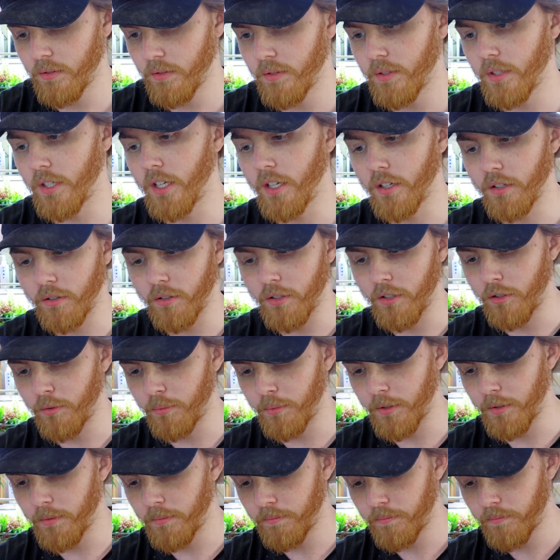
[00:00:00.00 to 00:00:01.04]
No, I'll go ahead and
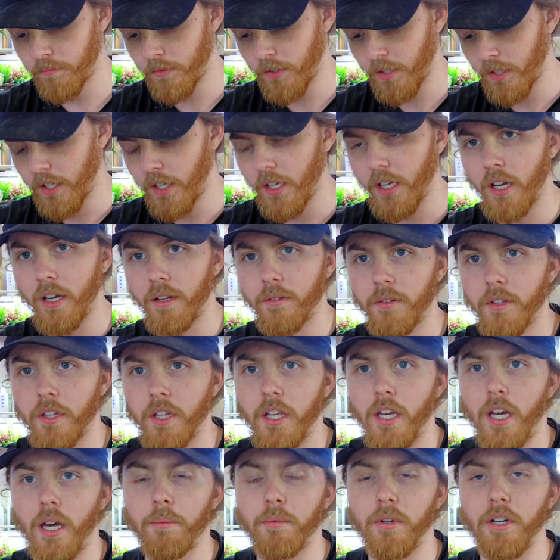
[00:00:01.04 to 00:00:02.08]
open them.
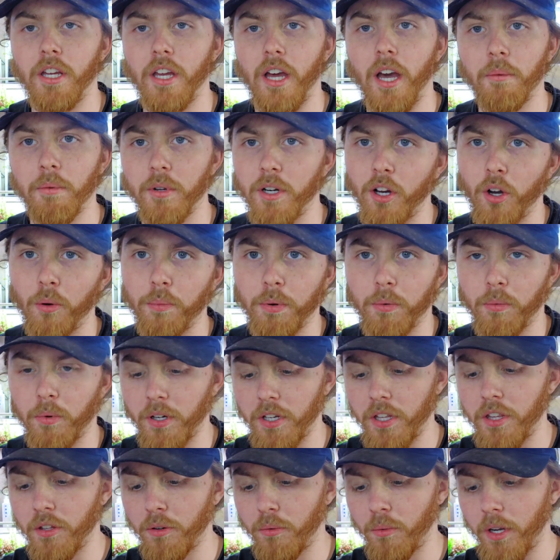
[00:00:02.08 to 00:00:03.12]
I'm gonna open one
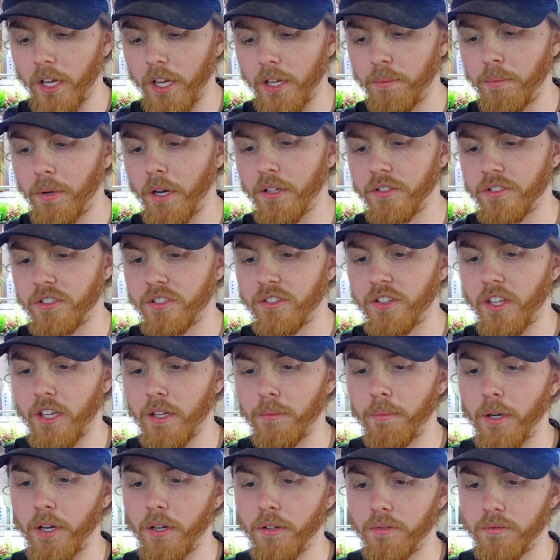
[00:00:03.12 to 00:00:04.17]
either way, but I was just
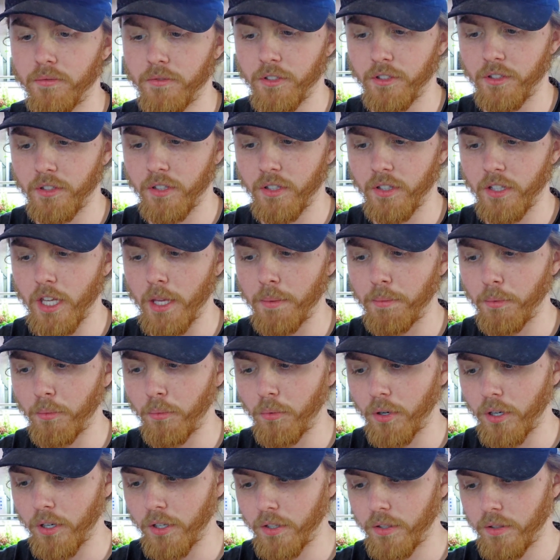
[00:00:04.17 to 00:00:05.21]
thinking about just keeping
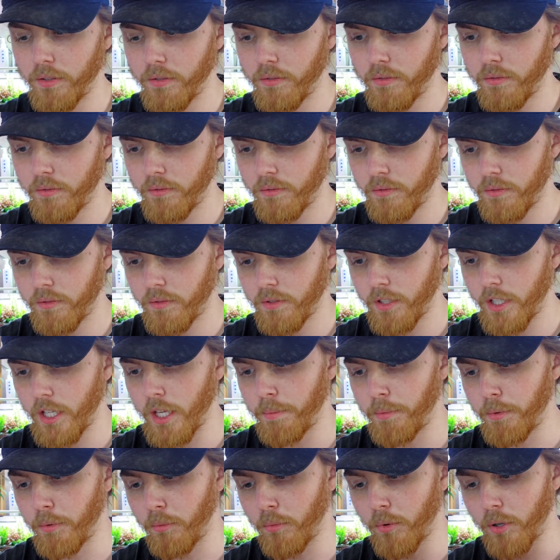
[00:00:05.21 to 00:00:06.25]
one
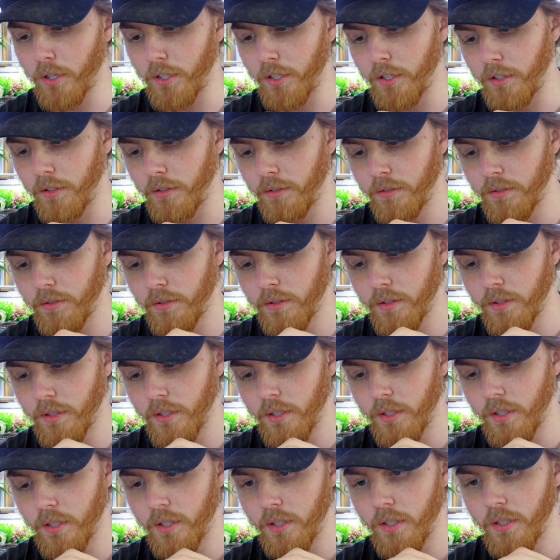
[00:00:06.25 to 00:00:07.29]
and
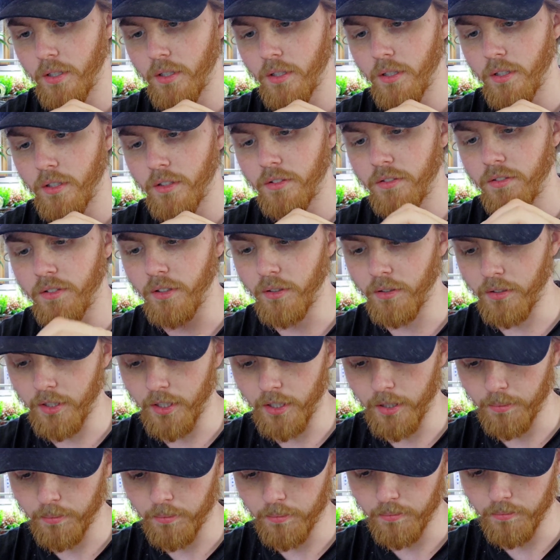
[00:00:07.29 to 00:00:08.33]
sealed
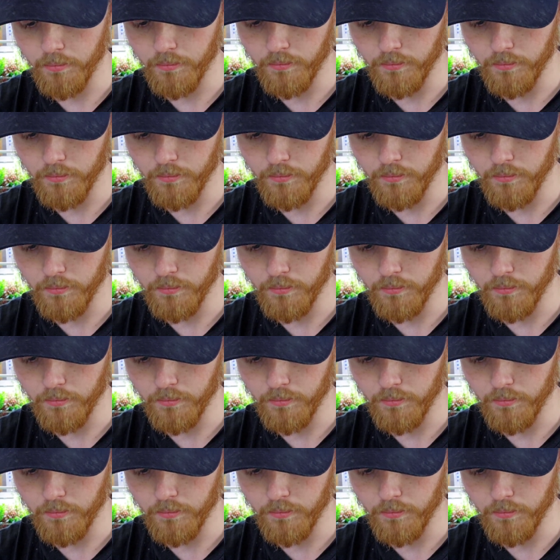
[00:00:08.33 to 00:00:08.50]
up.